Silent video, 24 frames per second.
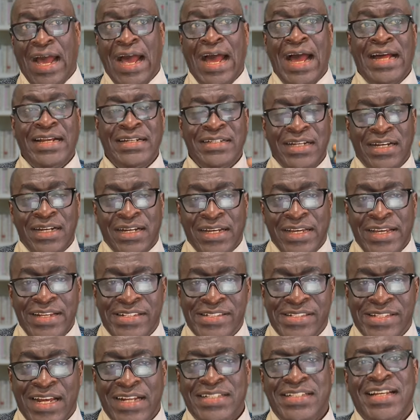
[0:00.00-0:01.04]
and he
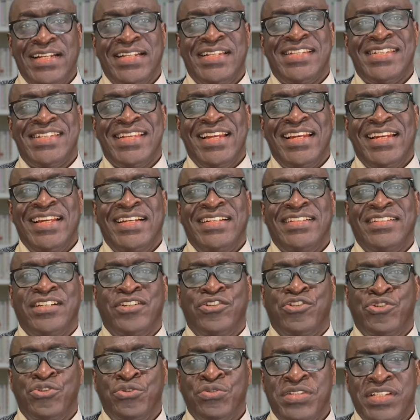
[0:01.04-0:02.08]
started selling
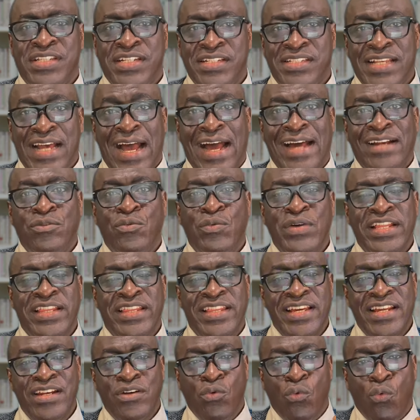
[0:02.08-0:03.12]
the juices, and
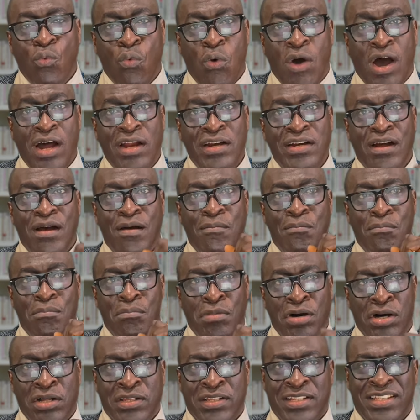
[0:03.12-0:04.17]
within 1
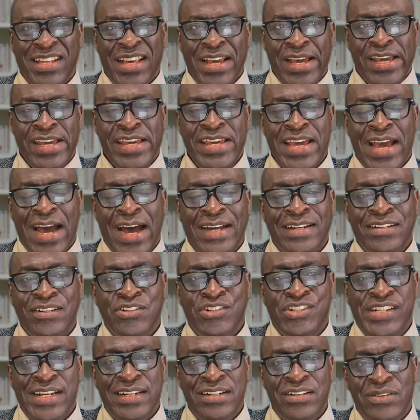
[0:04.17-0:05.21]
month, he
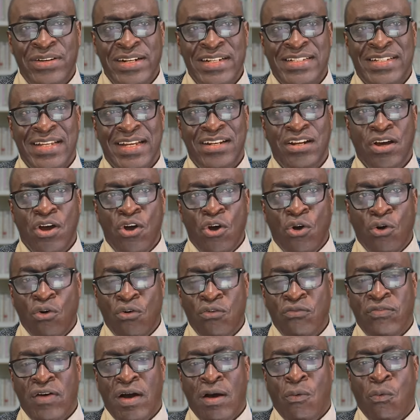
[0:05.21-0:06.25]
had generated
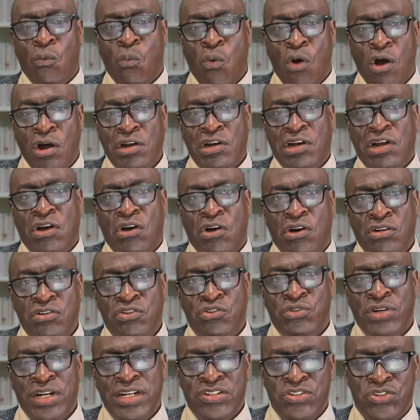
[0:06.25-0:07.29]
over
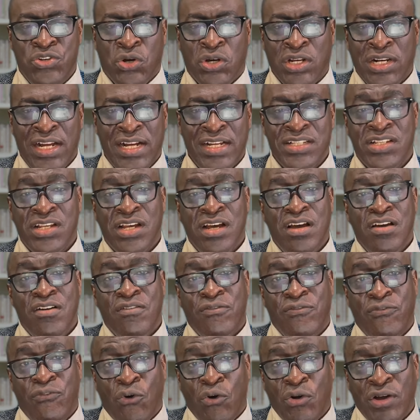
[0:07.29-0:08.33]
$100
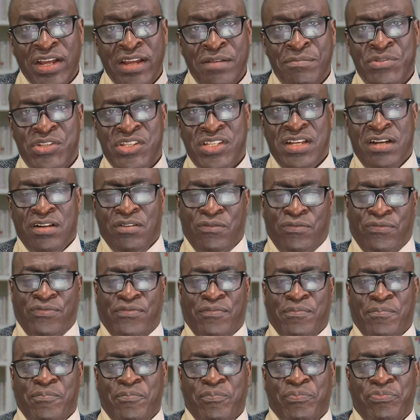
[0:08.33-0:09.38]
for himself
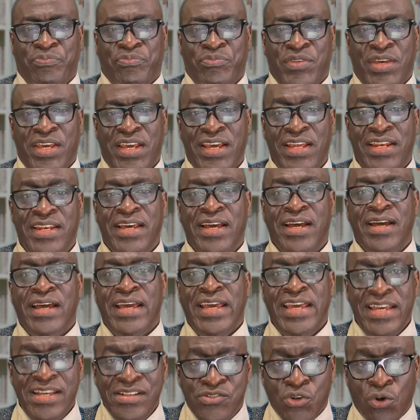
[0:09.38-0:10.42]

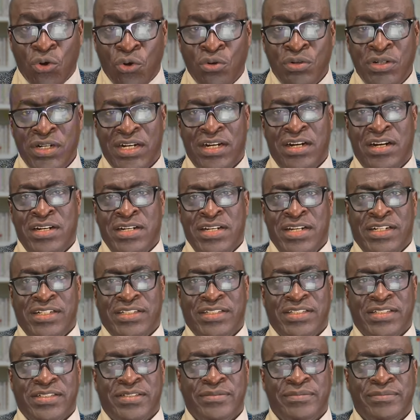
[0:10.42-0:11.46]
in his own
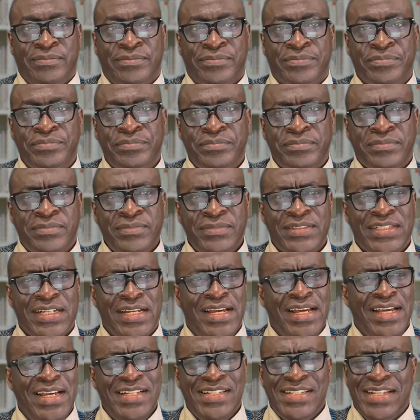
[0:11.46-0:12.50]
earnings.
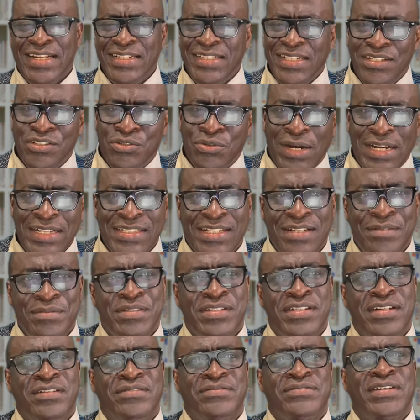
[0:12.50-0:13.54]
He started to ask
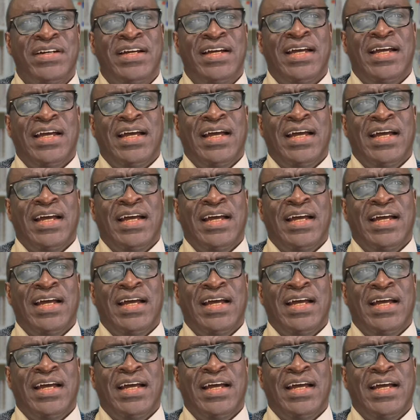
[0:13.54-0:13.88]
himself,